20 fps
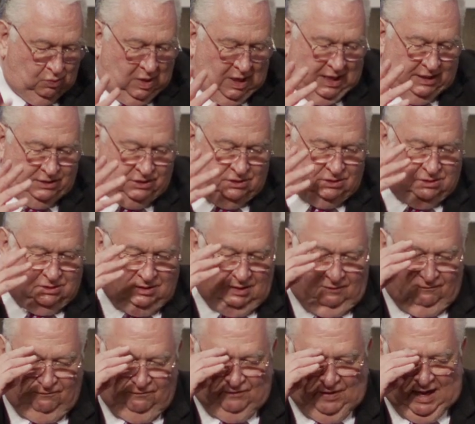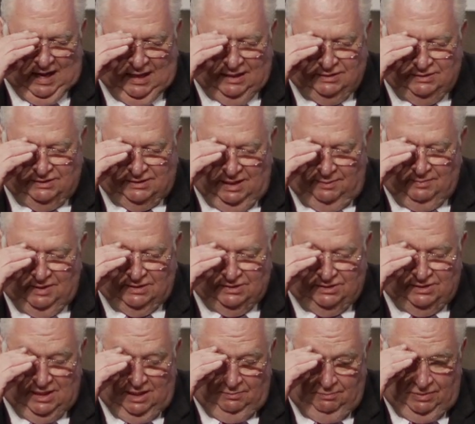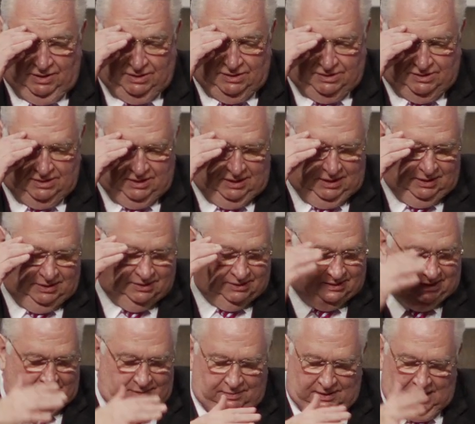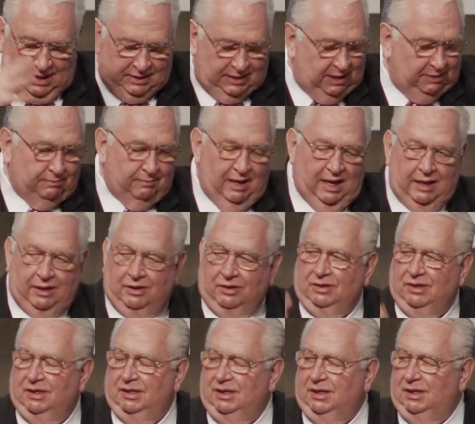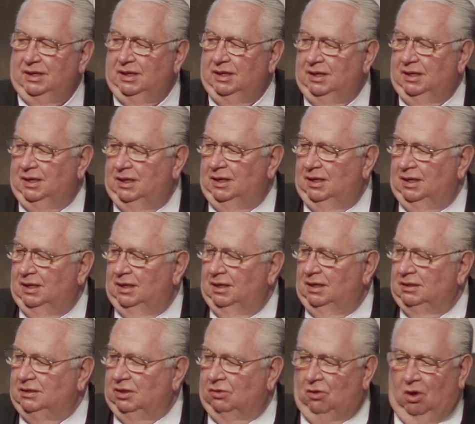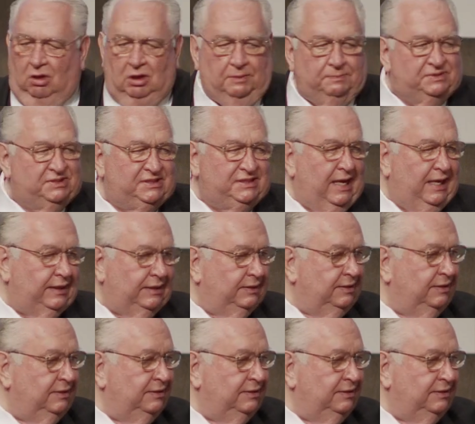watch, Fox, MSNBC, CBN, it doesn't matter. They're all upset.